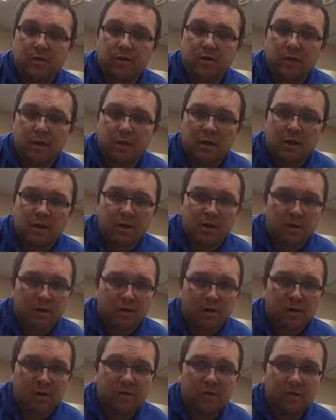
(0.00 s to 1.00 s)
And
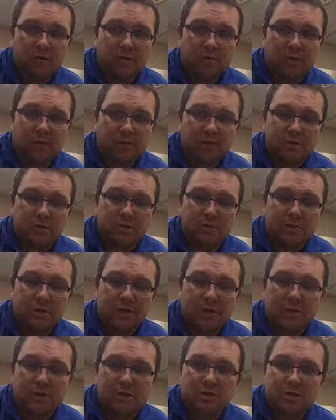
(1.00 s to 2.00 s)
currently I've got a bunch of
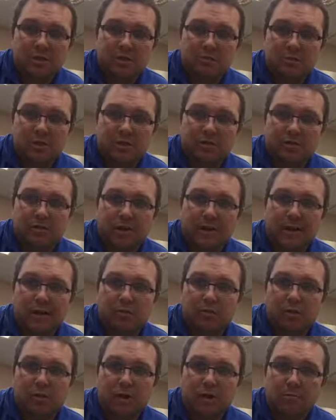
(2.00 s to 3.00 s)
patients with
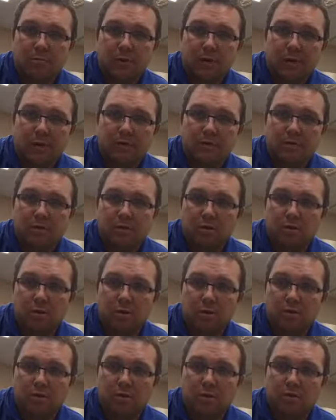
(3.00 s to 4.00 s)
lateral hip pain, so
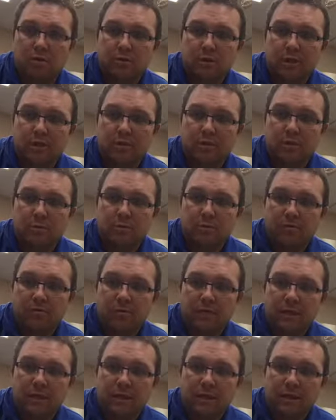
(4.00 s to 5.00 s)
gluteal
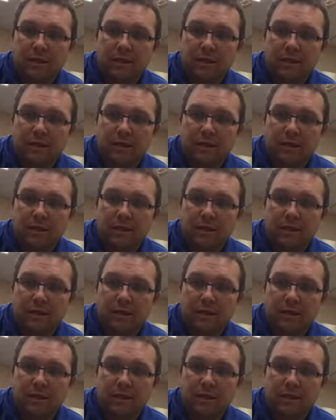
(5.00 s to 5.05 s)
tendinopathy,